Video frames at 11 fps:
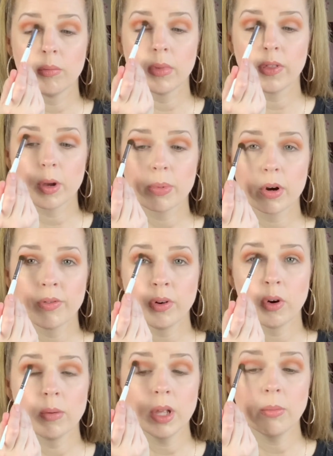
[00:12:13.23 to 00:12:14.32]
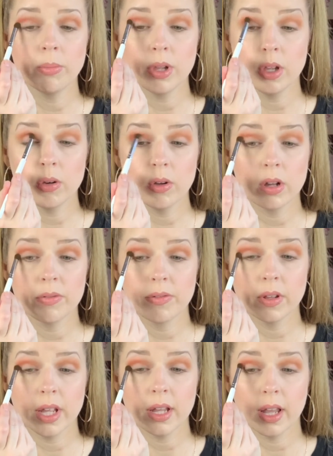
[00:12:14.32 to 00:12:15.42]
but they're performing
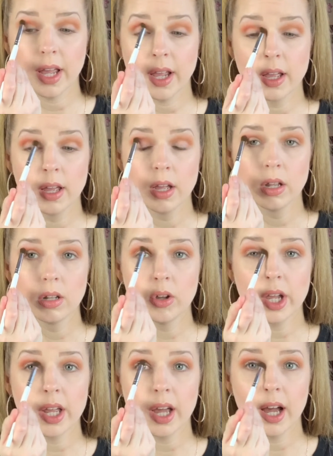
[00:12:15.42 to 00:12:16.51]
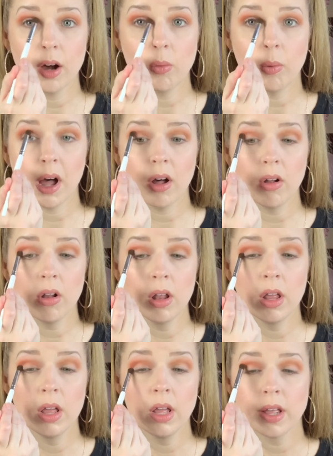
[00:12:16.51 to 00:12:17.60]
beautifully. Like, look at how well
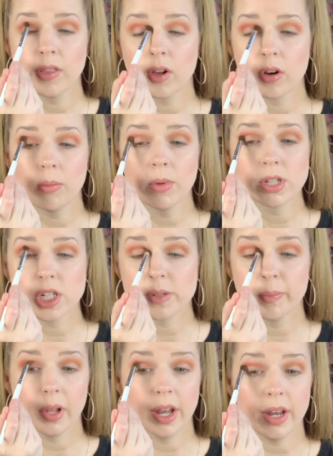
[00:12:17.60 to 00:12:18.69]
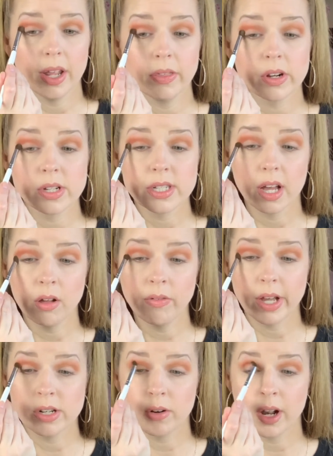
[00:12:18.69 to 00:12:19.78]
they're almost just blending themselves.
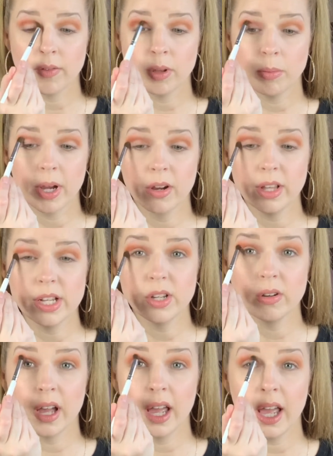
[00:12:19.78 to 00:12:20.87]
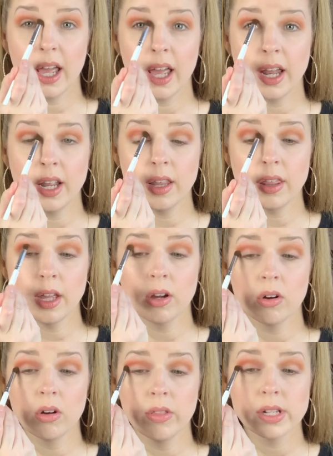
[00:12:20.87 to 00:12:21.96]
I don't have to barely do anything.
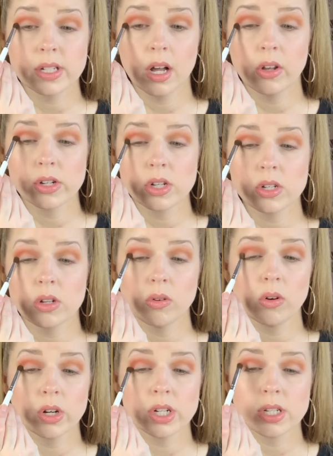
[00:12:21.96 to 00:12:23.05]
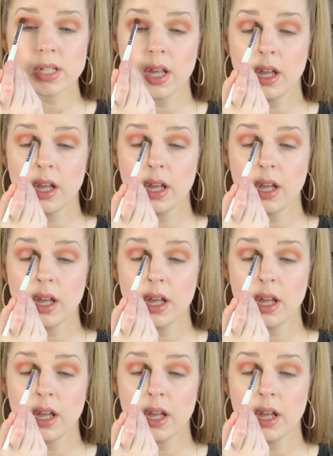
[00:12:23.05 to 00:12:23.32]
Oh, these colors are so gorgeous.